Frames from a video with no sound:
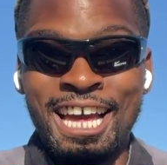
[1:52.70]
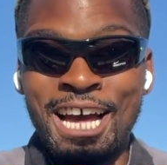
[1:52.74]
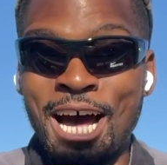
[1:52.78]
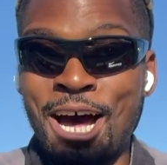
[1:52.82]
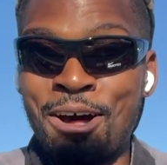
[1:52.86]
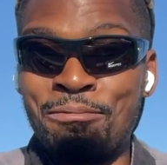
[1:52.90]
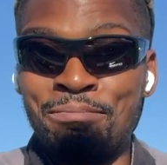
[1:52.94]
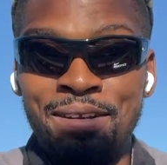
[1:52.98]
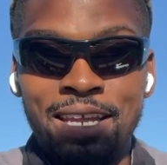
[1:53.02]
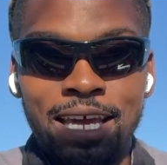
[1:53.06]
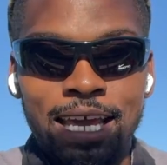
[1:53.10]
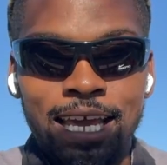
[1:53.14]

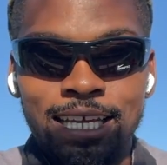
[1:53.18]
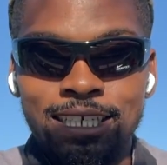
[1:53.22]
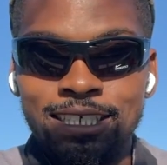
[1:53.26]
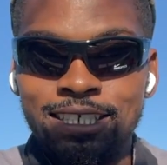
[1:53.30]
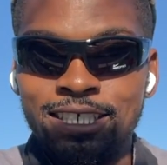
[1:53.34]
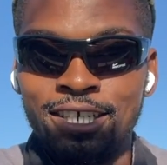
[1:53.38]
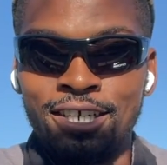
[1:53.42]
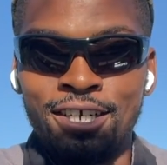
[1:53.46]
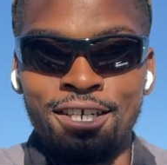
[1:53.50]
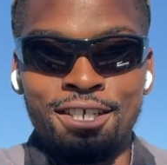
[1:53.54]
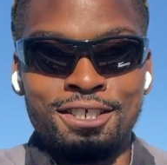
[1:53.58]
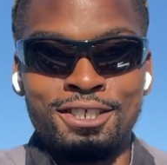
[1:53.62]
I'm dead
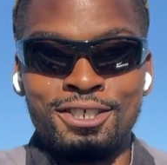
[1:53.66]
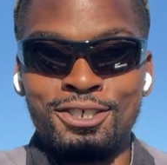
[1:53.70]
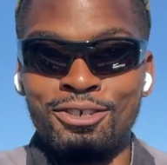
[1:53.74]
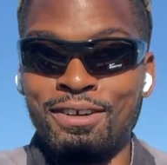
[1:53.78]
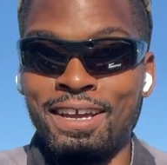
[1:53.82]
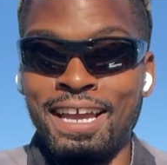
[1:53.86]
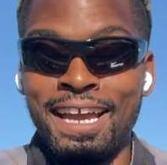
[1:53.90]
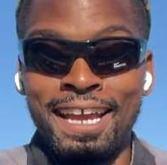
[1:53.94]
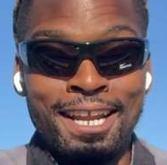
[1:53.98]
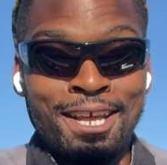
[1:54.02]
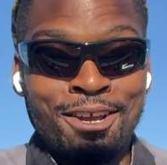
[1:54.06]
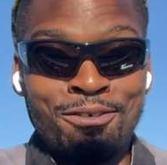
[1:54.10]
serious too.
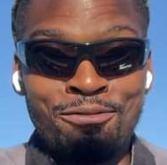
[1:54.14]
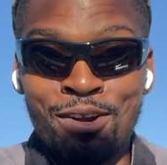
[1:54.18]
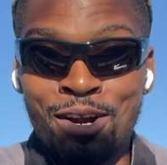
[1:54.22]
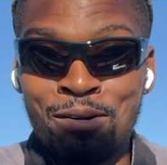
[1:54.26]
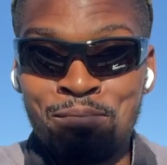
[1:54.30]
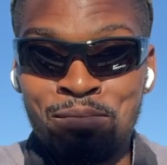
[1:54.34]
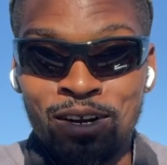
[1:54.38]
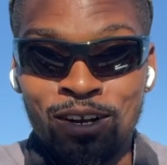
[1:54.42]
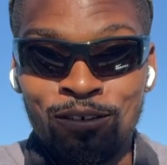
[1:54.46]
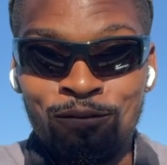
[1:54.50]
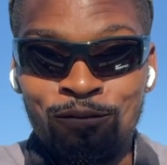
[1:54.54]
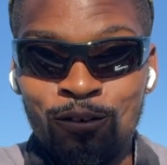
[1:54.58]
Anywhere
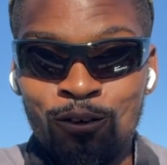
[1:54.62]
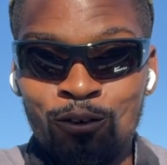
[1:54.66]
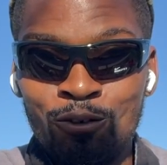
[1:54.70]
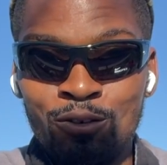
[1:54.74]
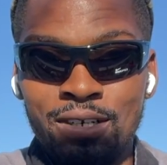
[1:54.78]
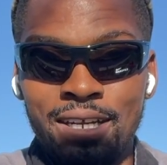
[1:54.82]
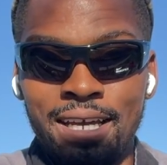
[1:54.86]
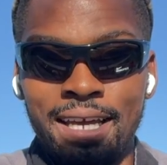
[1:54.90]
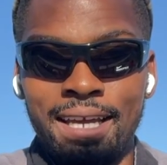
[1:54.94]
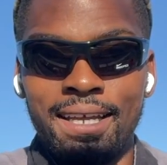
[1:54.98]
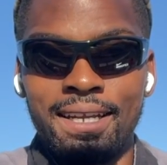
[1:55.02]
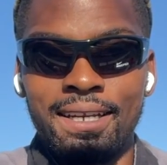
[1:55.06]
but a food
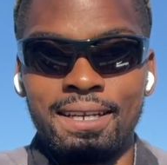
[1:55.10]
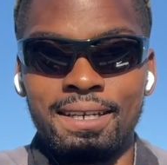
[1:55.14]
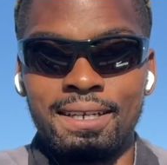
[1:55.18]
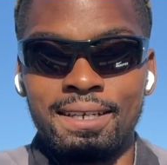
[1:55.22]
date.